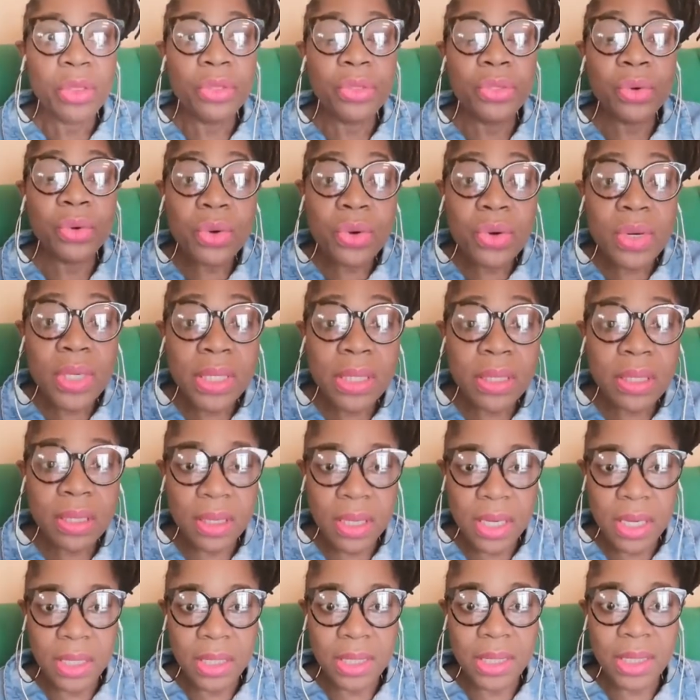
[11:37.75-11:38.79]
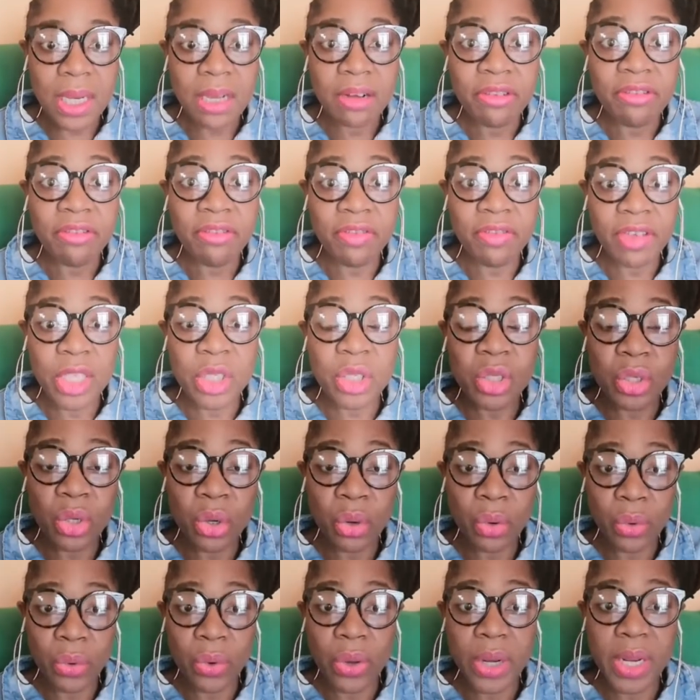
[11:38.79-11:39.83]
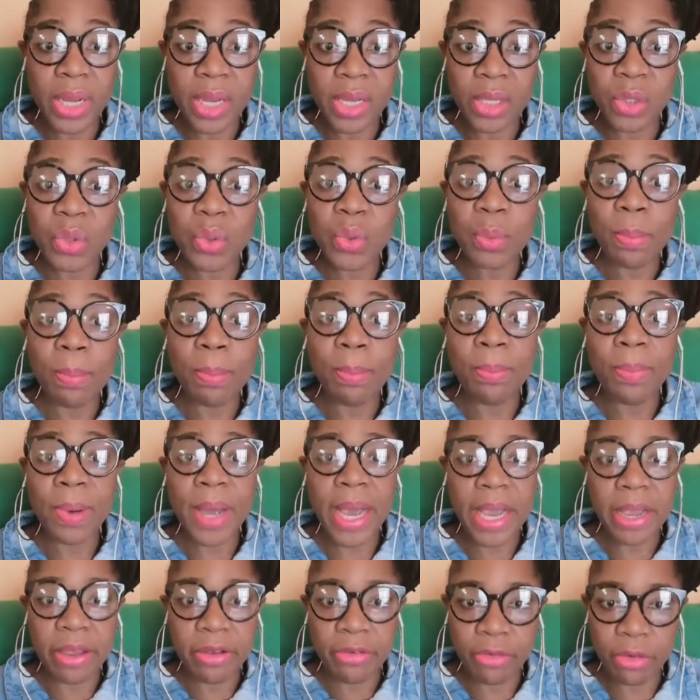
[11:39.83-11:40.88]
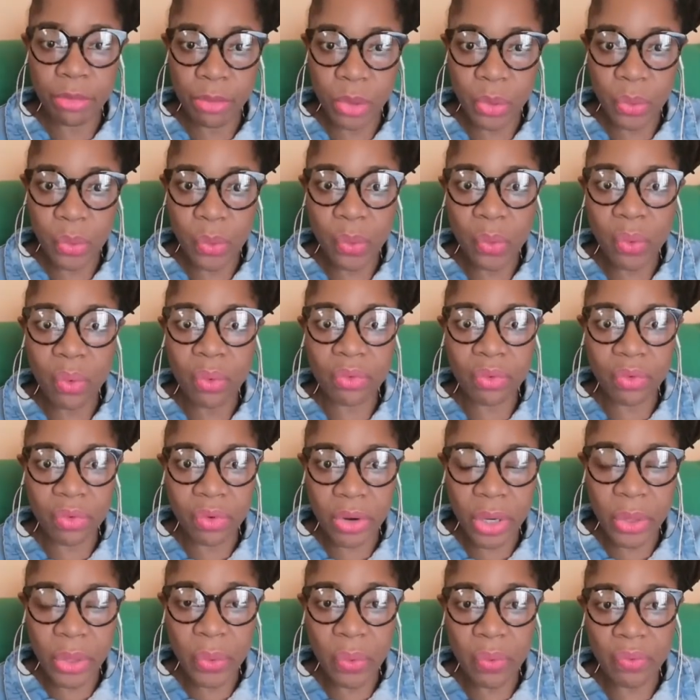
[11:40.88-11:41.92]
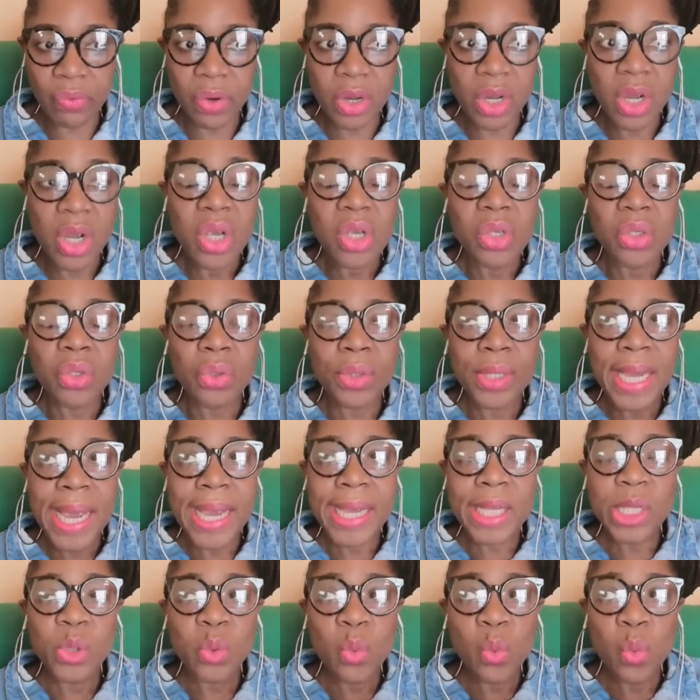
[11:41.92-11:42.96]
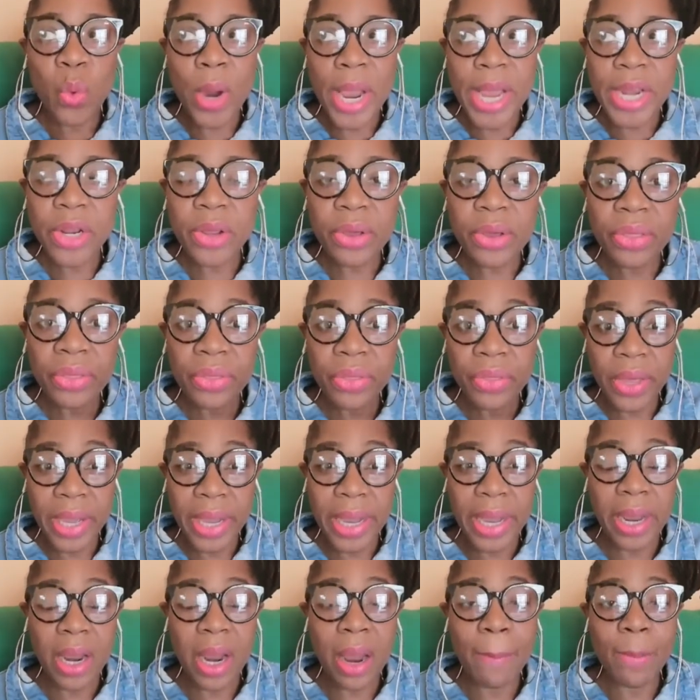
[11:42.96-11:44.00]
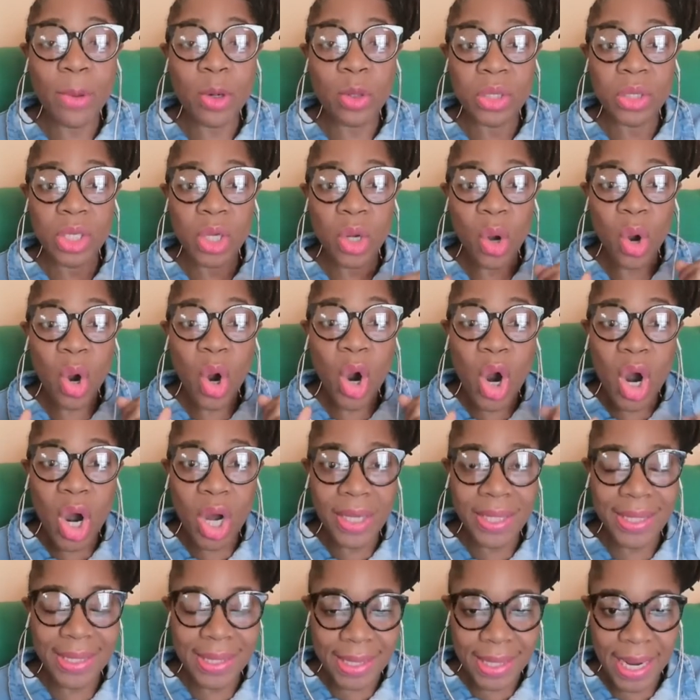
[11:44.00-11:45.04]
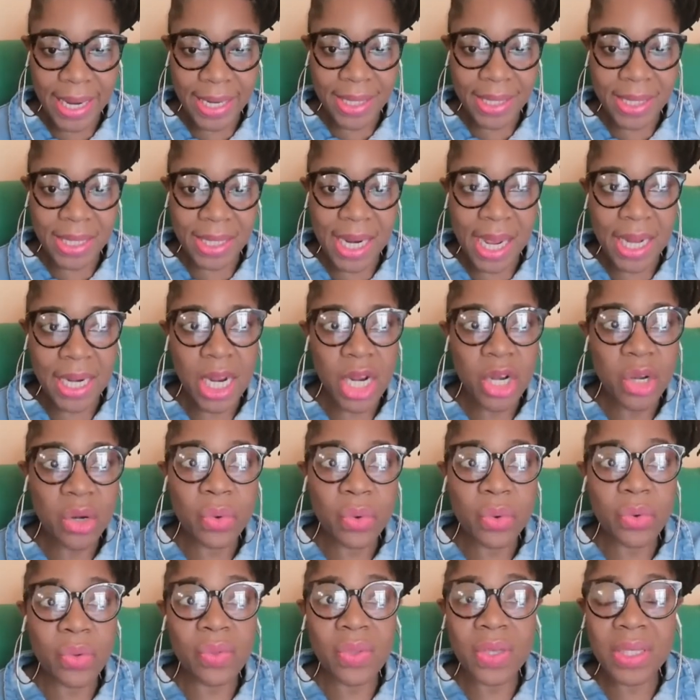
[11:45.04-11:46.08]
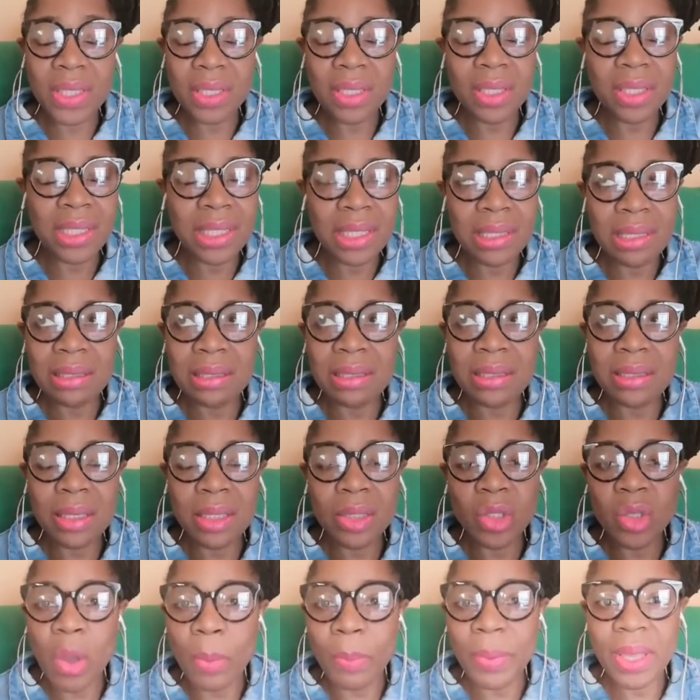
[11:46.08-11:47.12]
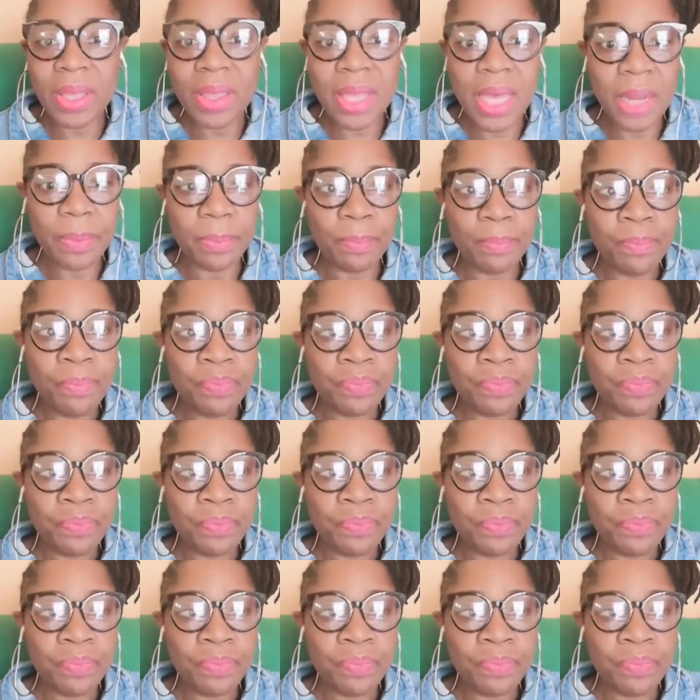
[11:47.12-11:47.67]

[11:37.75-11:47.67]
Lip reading: Those things convince your audience to buy from you over and over. So guys, when you're thinking about your content, and I know this is a topic that